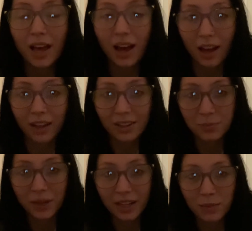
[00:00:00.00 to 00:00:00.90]
Hi,
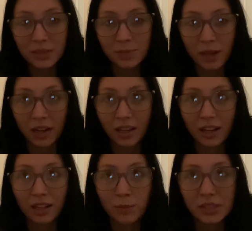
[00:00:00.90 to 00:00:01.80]
my name is Maddie
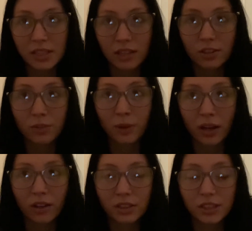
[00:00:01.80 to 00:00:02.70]
and I'm a senior
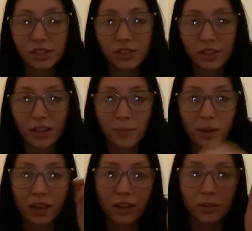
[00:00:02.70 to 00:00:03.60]
biology student at
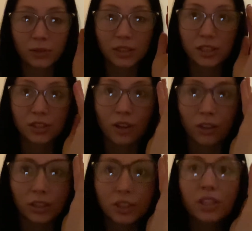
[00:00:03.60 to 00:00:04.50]
Mount Aloysius
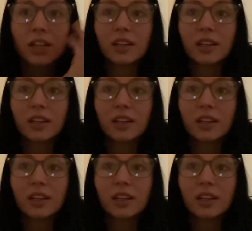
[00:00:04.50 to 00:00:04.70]
College.